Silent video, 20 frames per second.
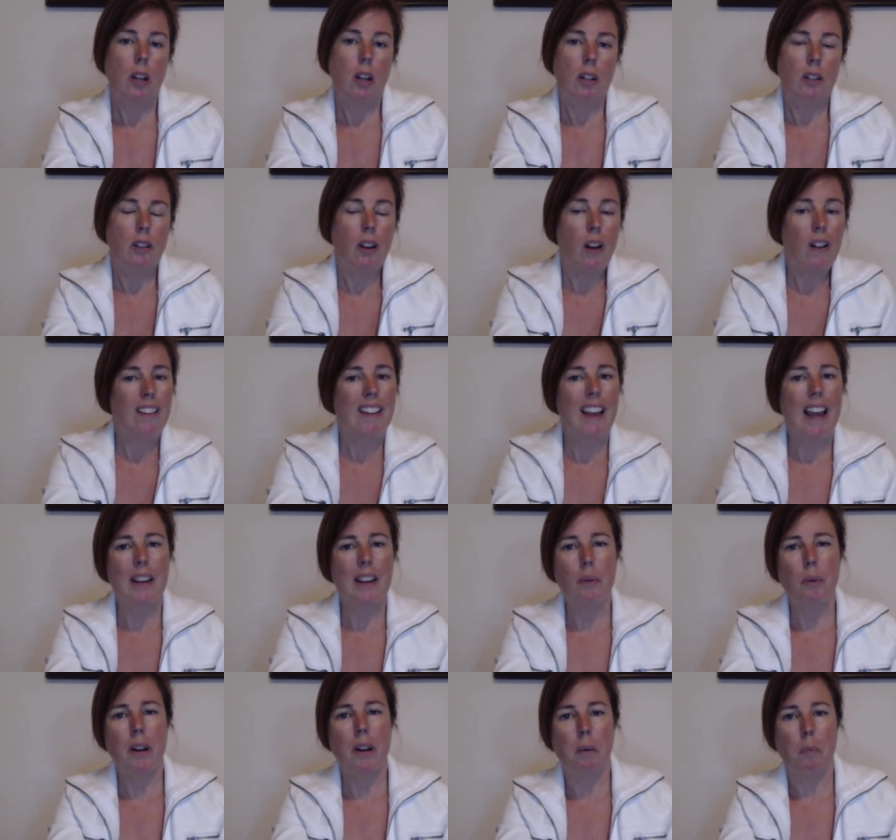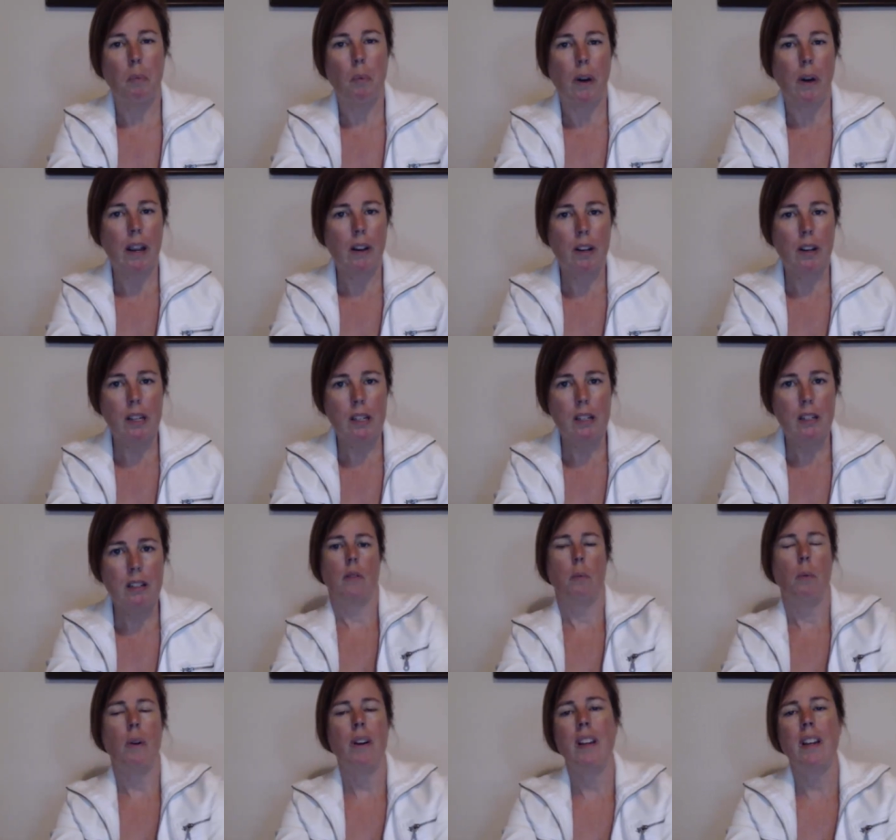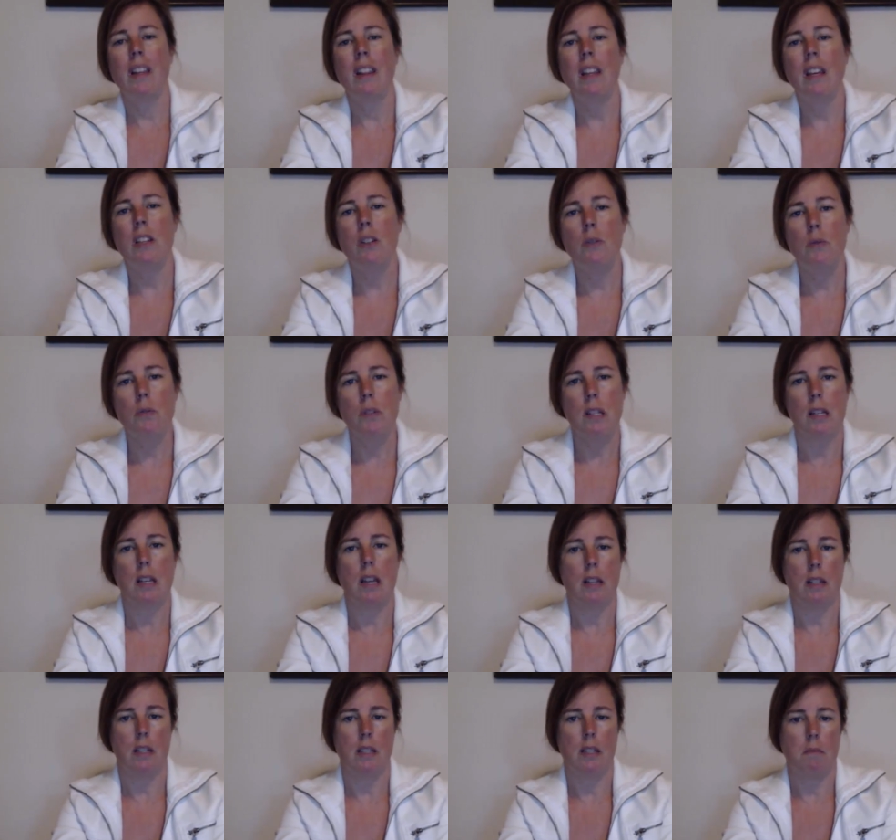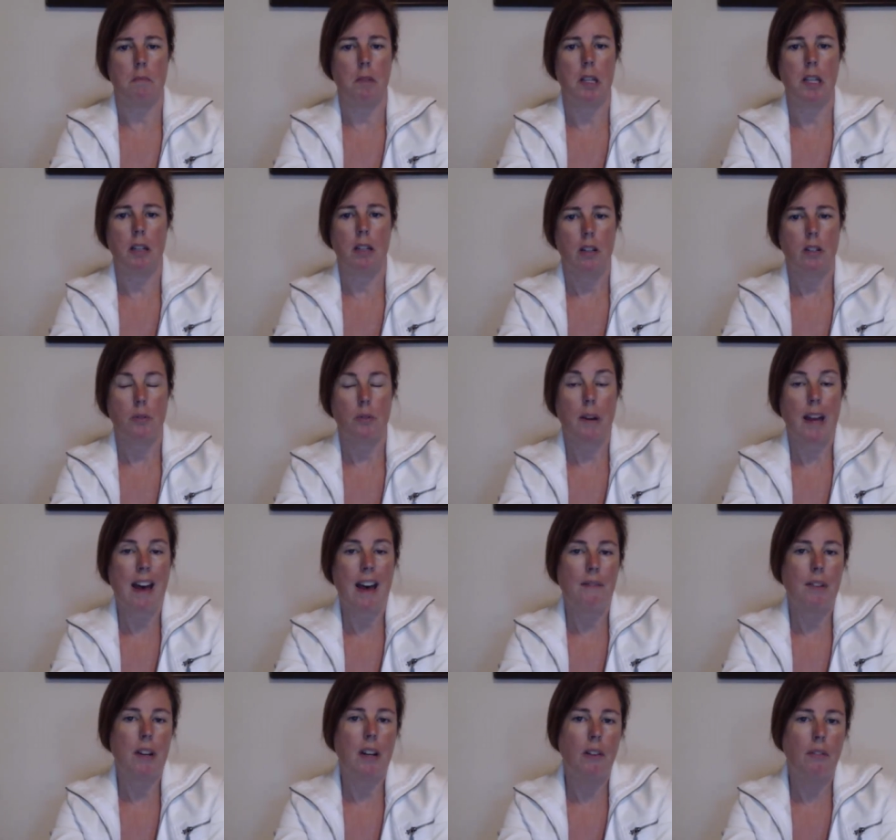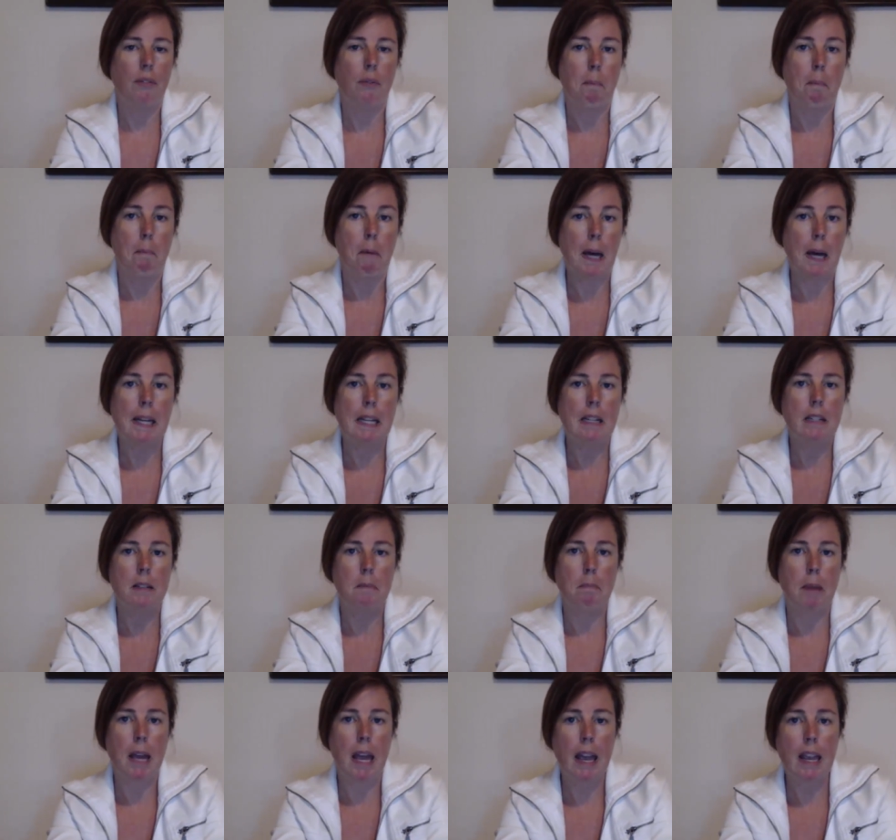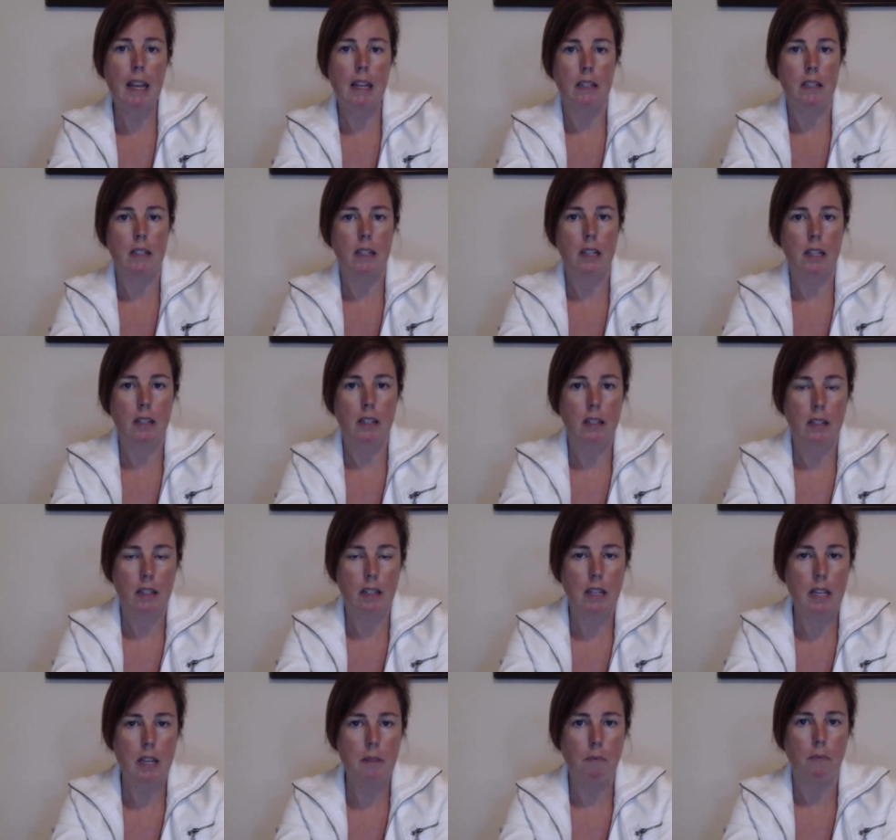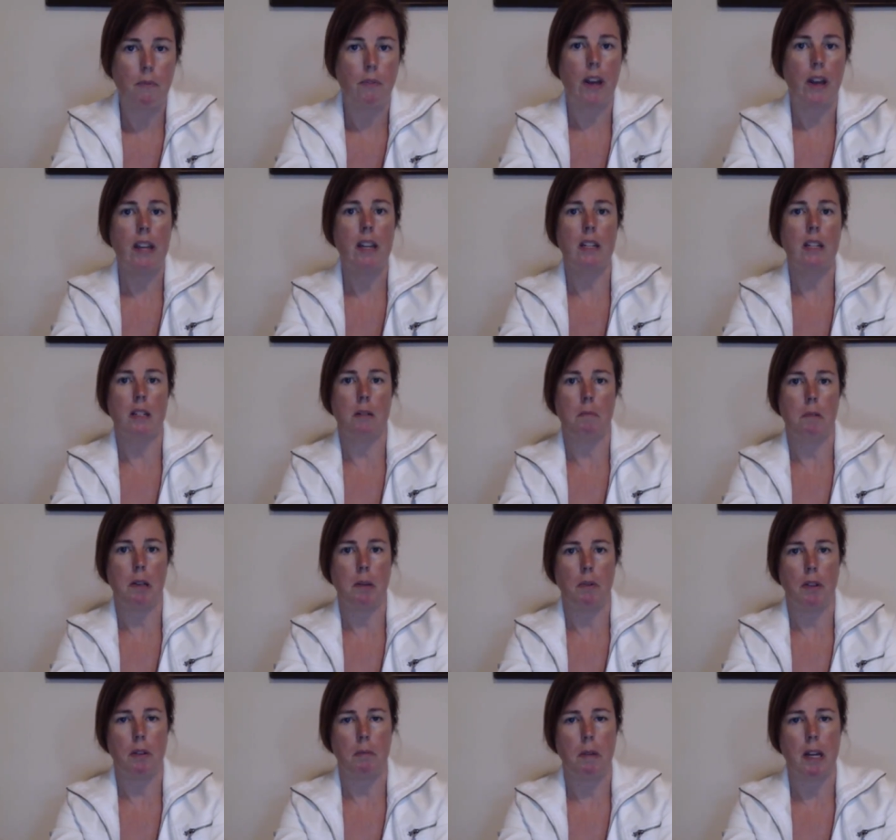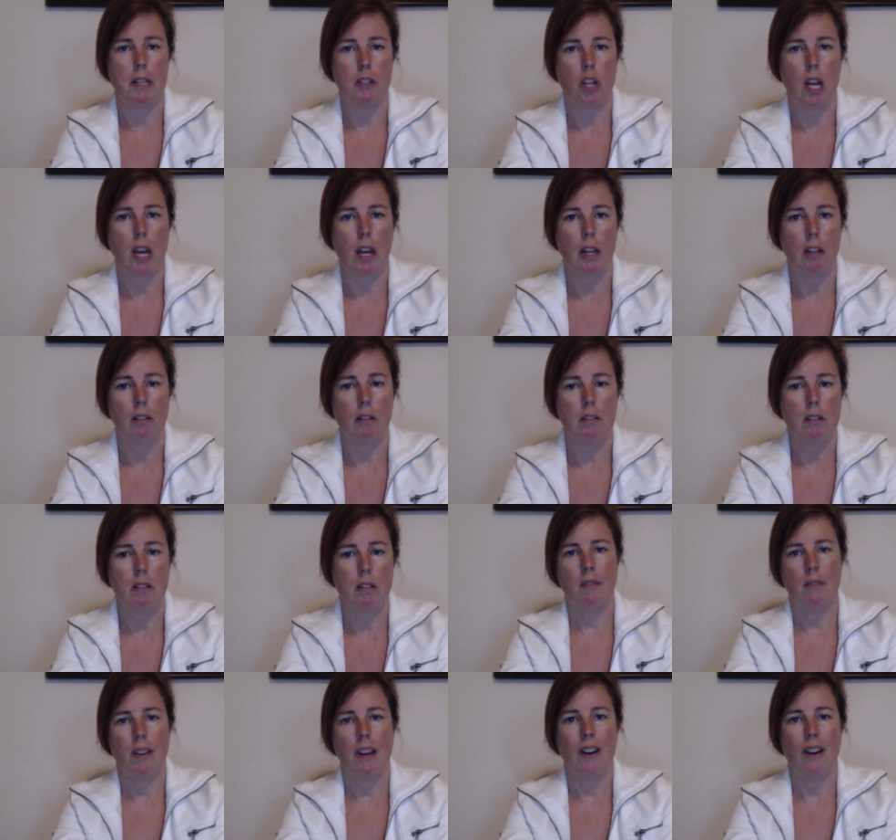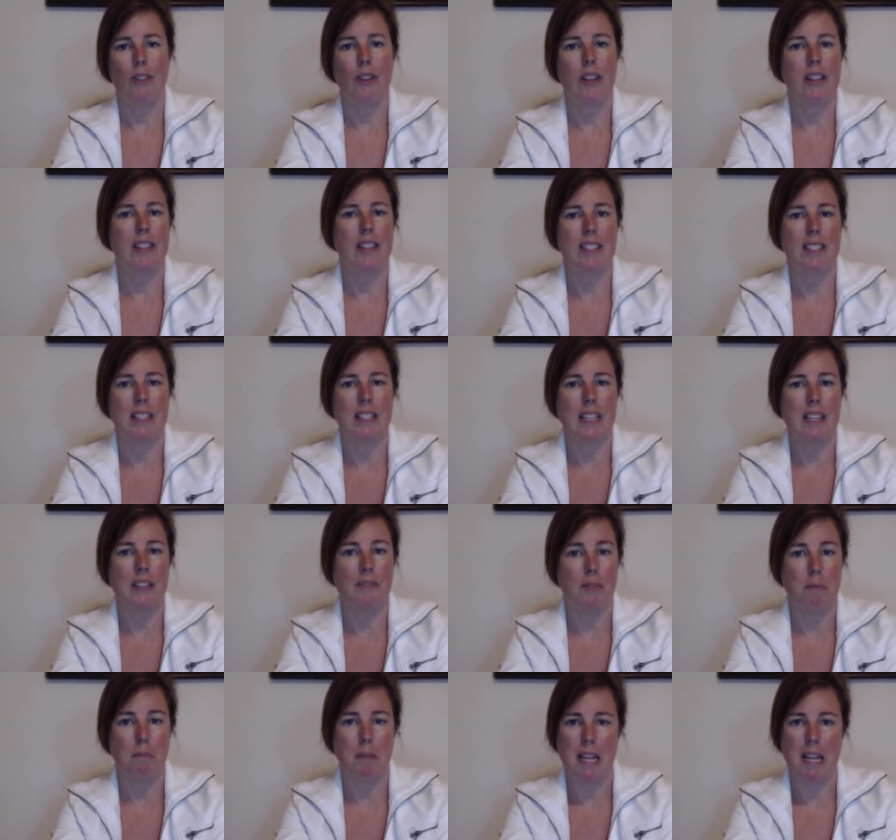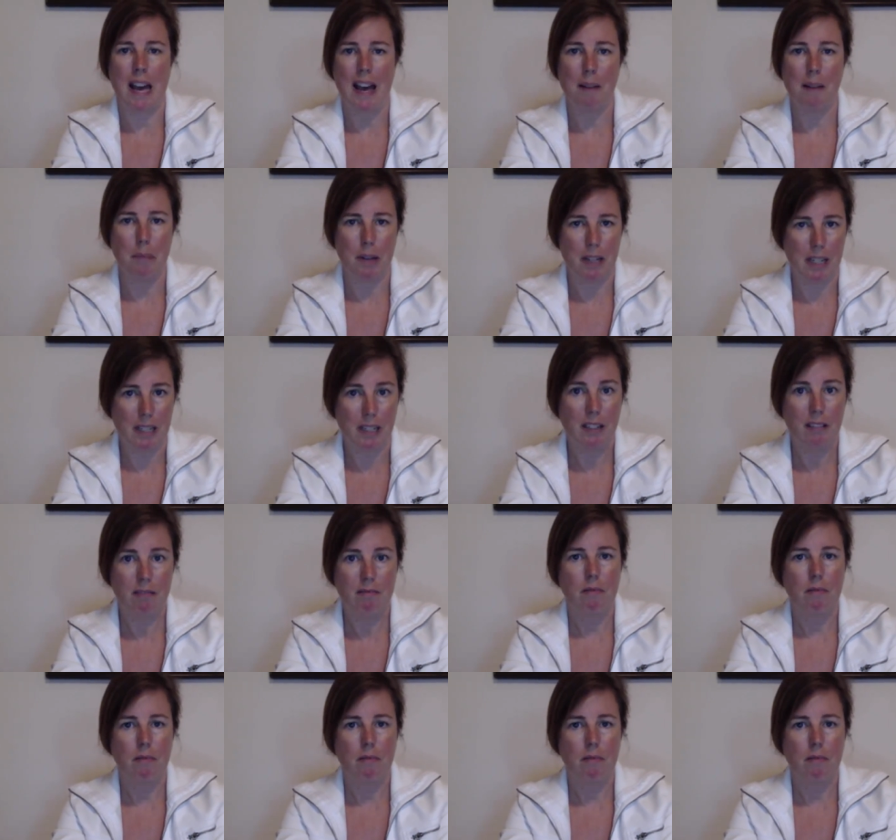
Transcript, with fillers: not like what I'm wearing? What can they use against me? Do I have enough money to pay to keep fighting to be with my child? How can this even be happening?